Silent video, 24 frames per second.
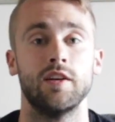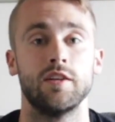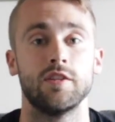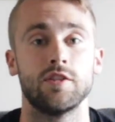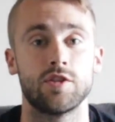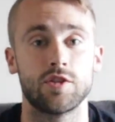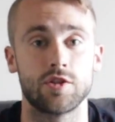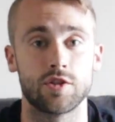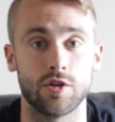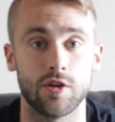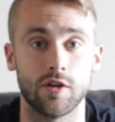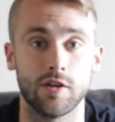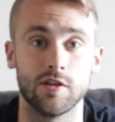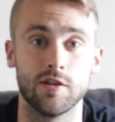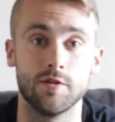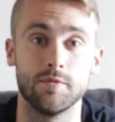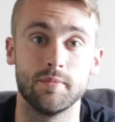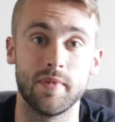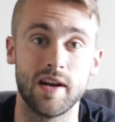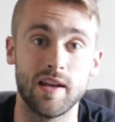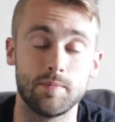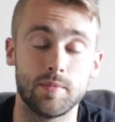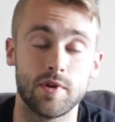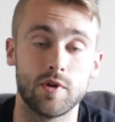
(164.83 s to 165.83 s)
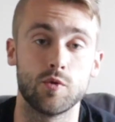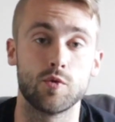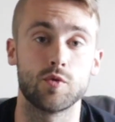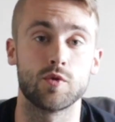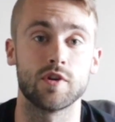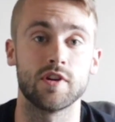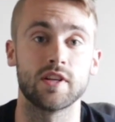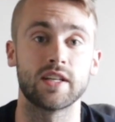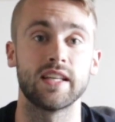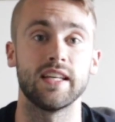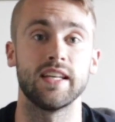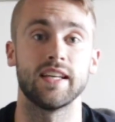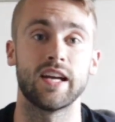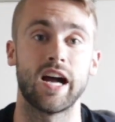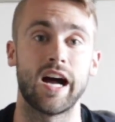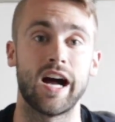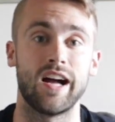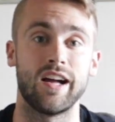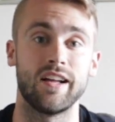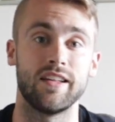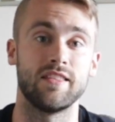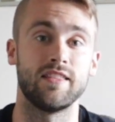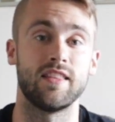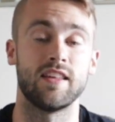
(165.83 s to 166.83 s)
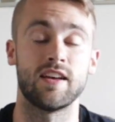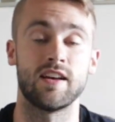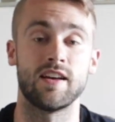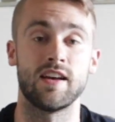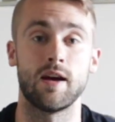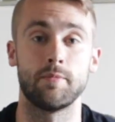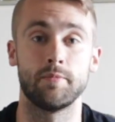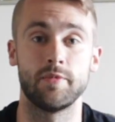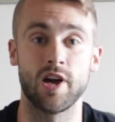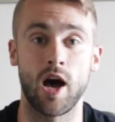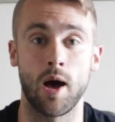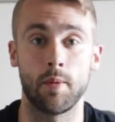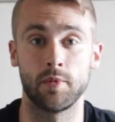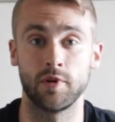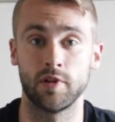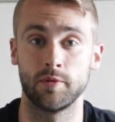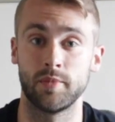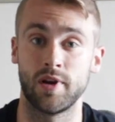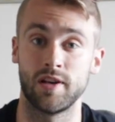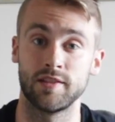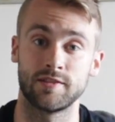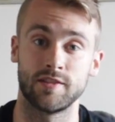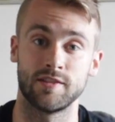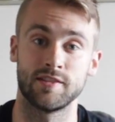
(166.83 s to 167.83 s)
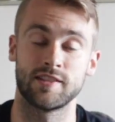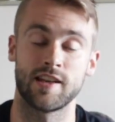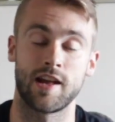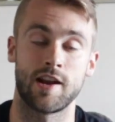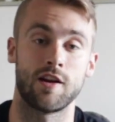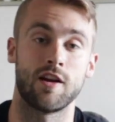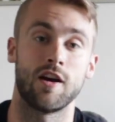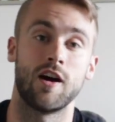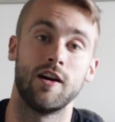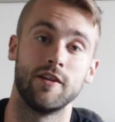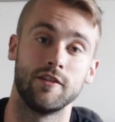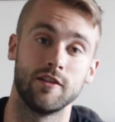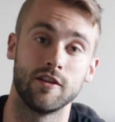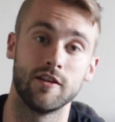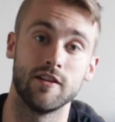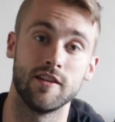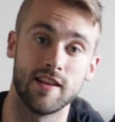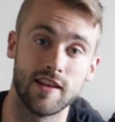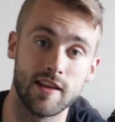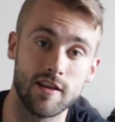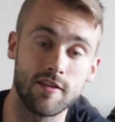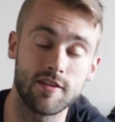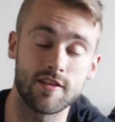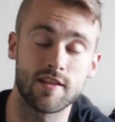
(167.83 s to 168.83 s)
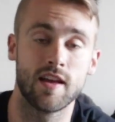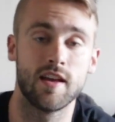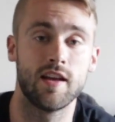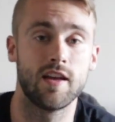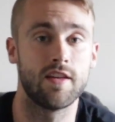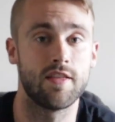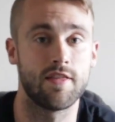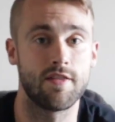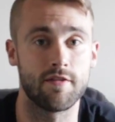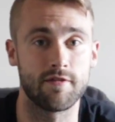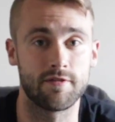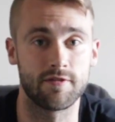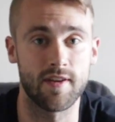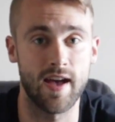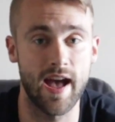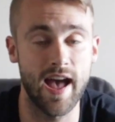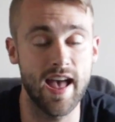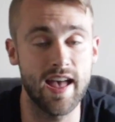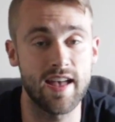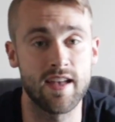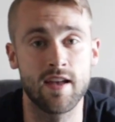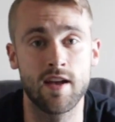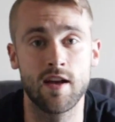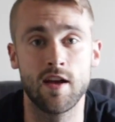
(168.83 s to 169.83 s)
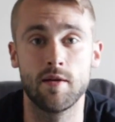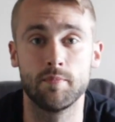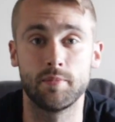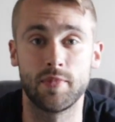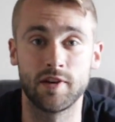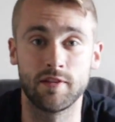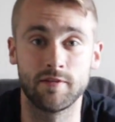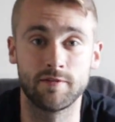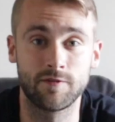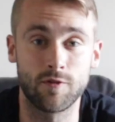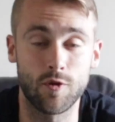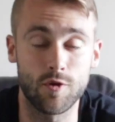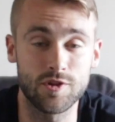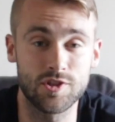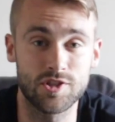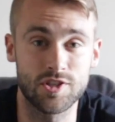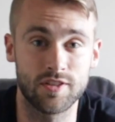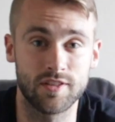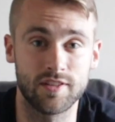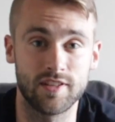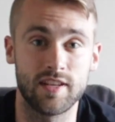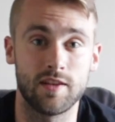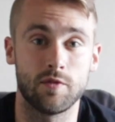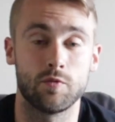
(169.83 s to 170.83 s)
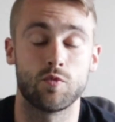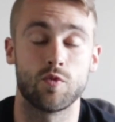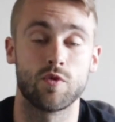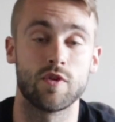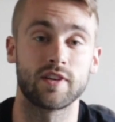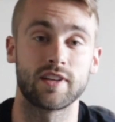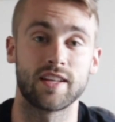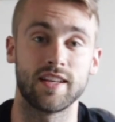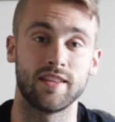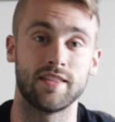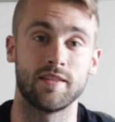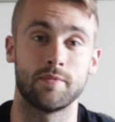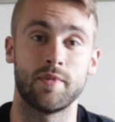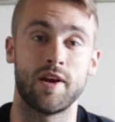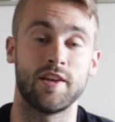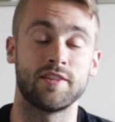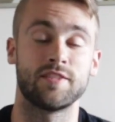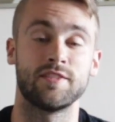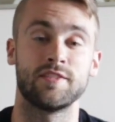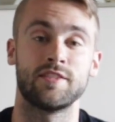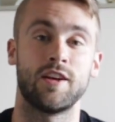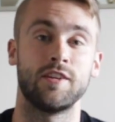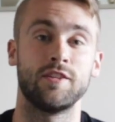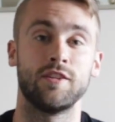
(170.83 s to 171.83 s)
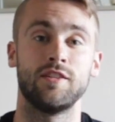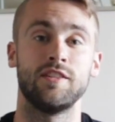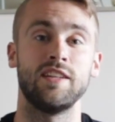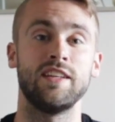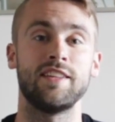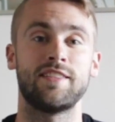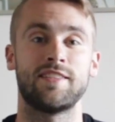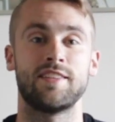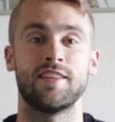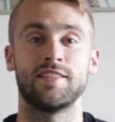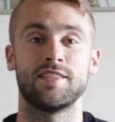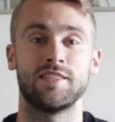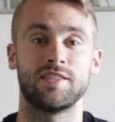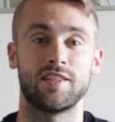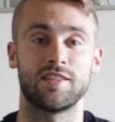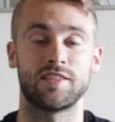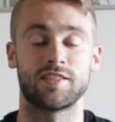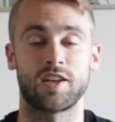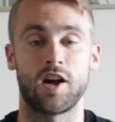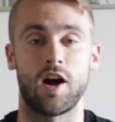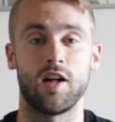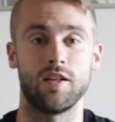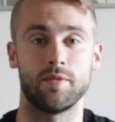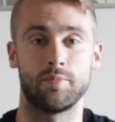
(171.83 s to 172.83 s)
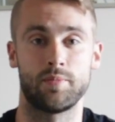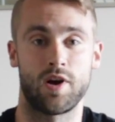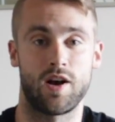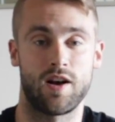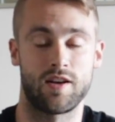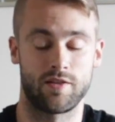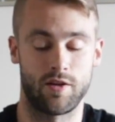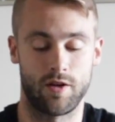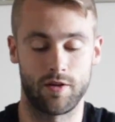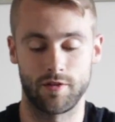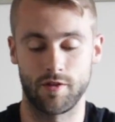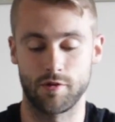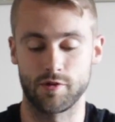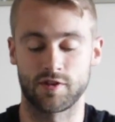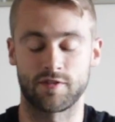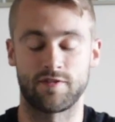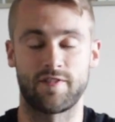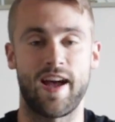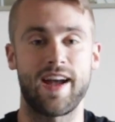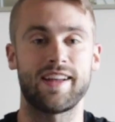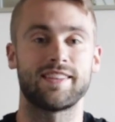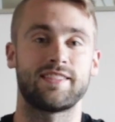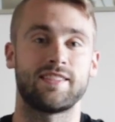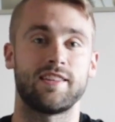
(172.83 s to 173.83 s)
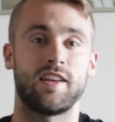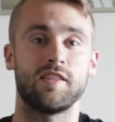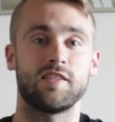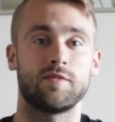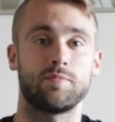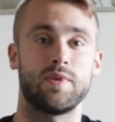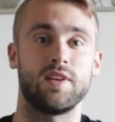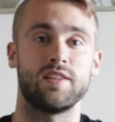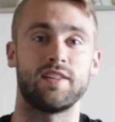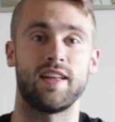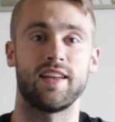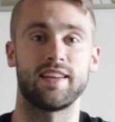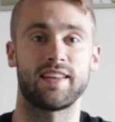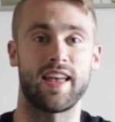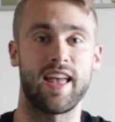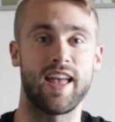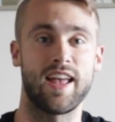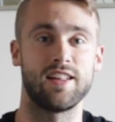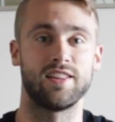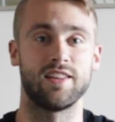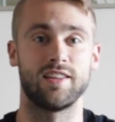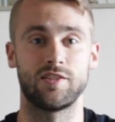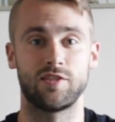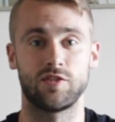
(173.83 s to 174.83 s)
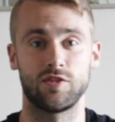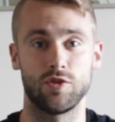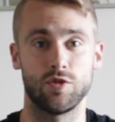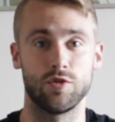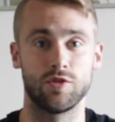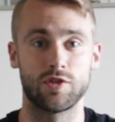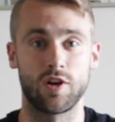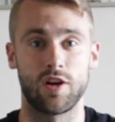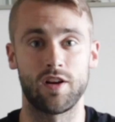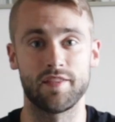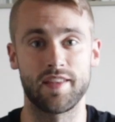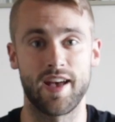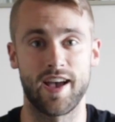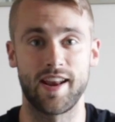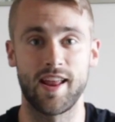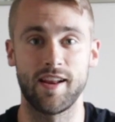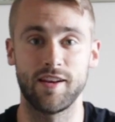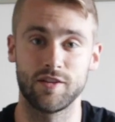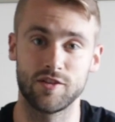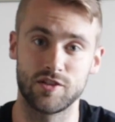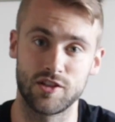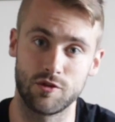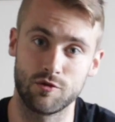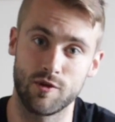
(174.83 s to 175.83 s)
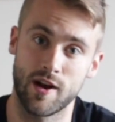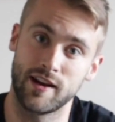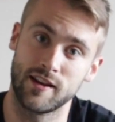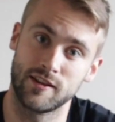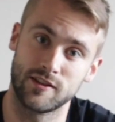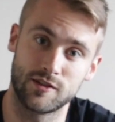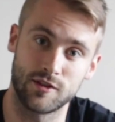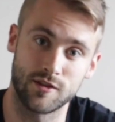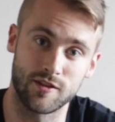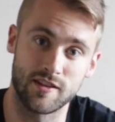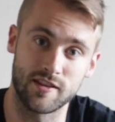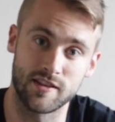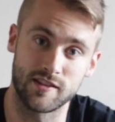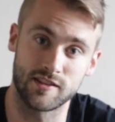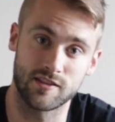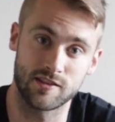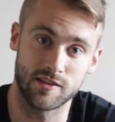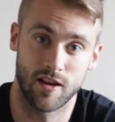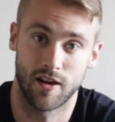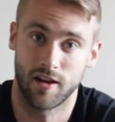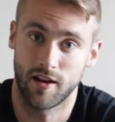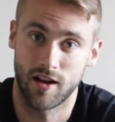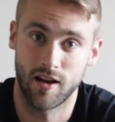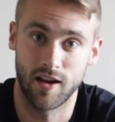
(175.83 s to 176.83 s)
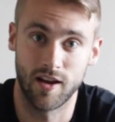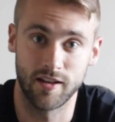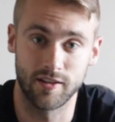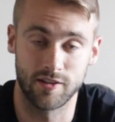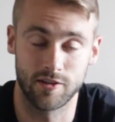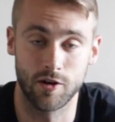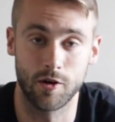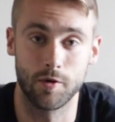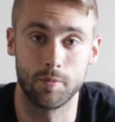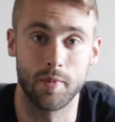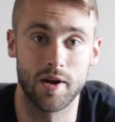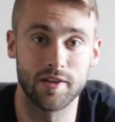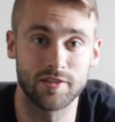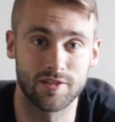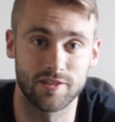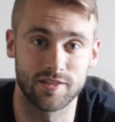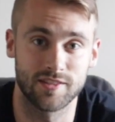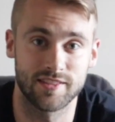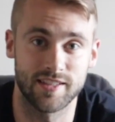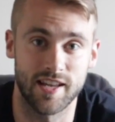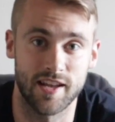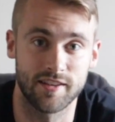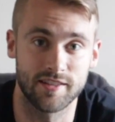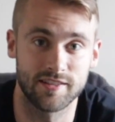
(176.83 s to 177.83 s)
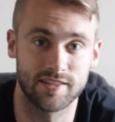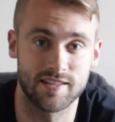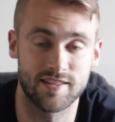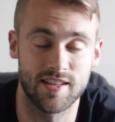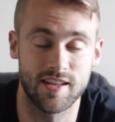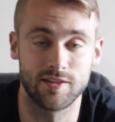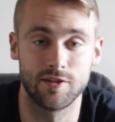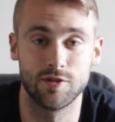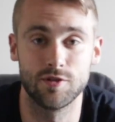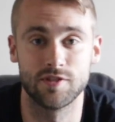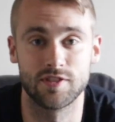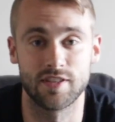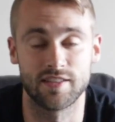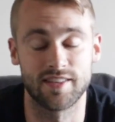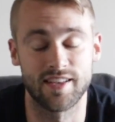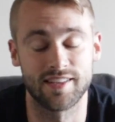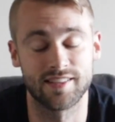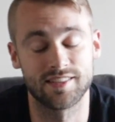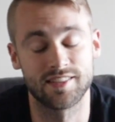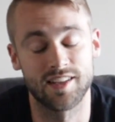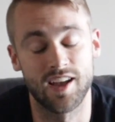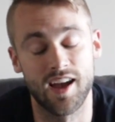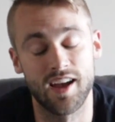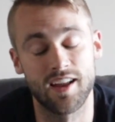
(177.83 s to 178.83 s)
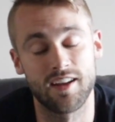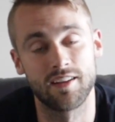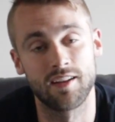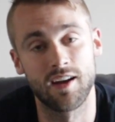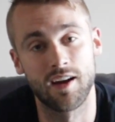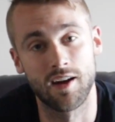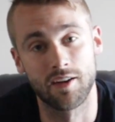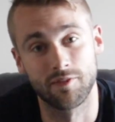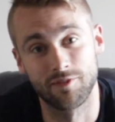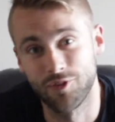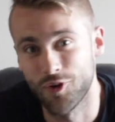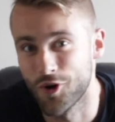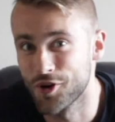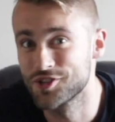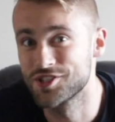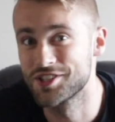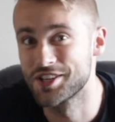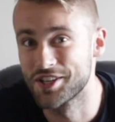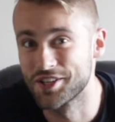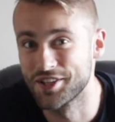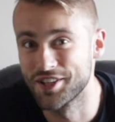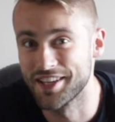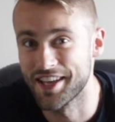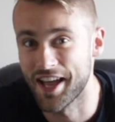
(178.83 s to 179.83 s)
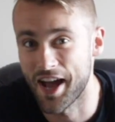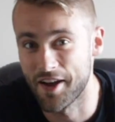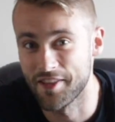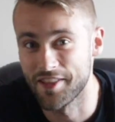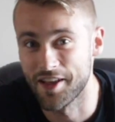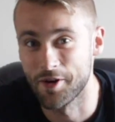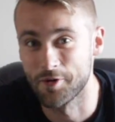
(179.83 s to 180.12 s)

Sure, you might be working on the abdominal muscles that are underneath the fat, but unfortunately, working the muscles underneath doesn't just call upon all those fat cells, be like, hey, let's use all that energy right into these muscle cells and then use it. That's not, unfortunately, how